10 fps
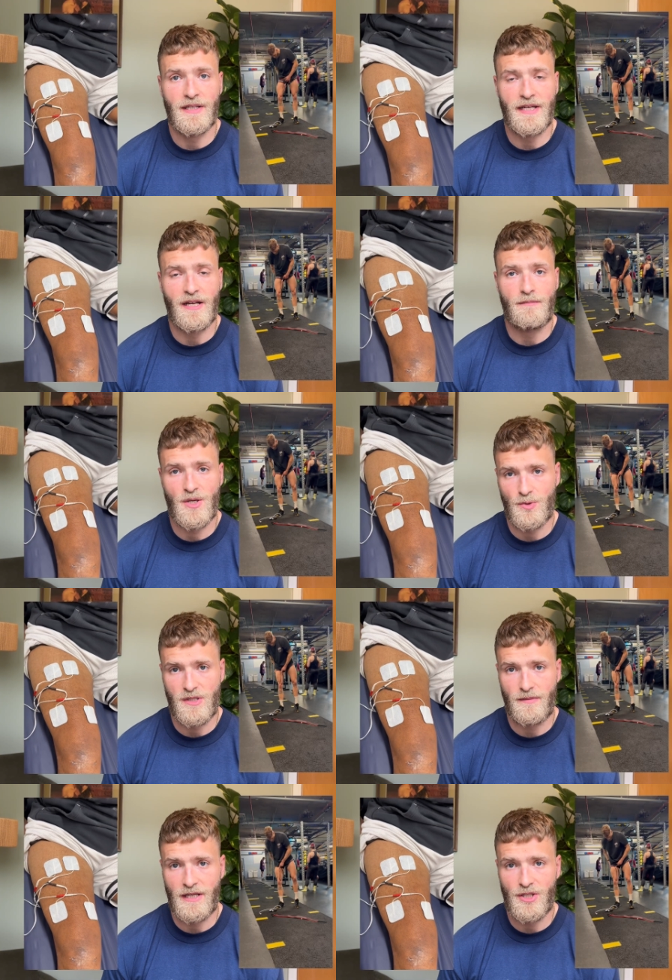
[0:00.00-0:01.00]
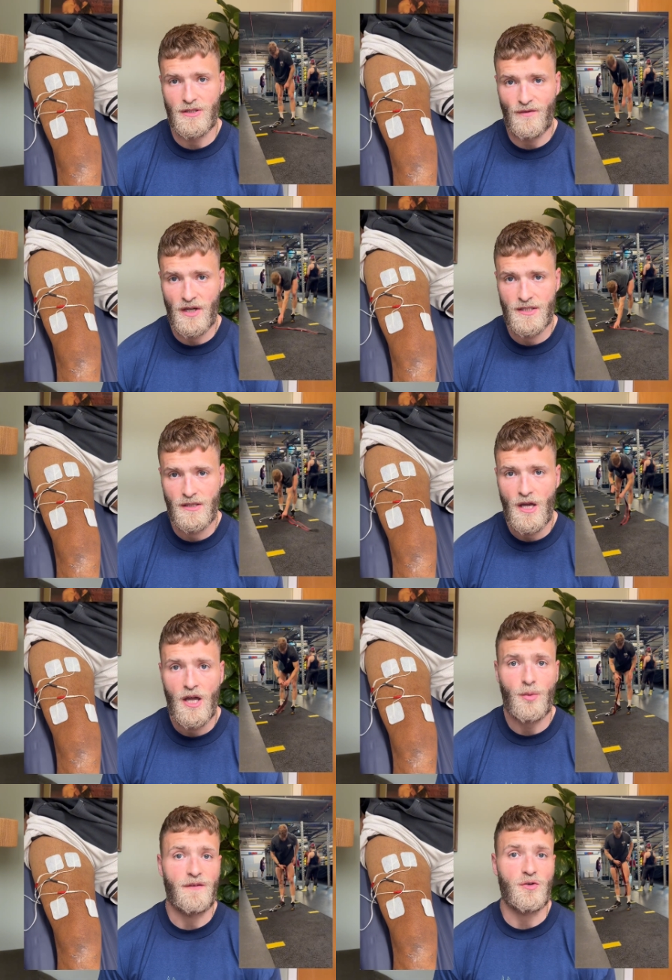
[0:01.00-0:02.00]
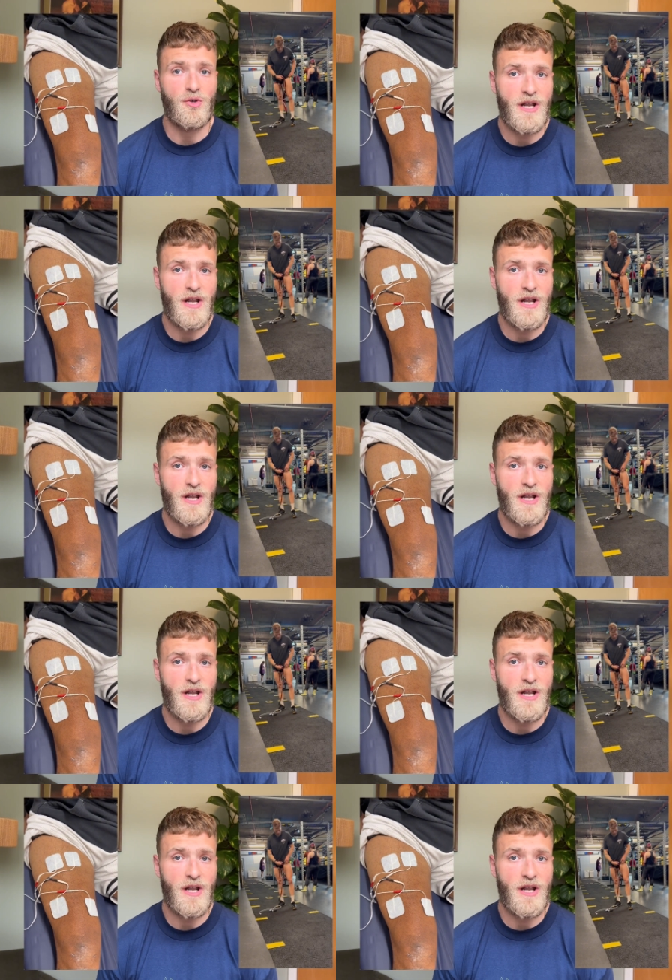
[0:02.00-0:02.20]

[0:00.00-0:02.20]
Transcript: getting a muscle stimulation device. We have good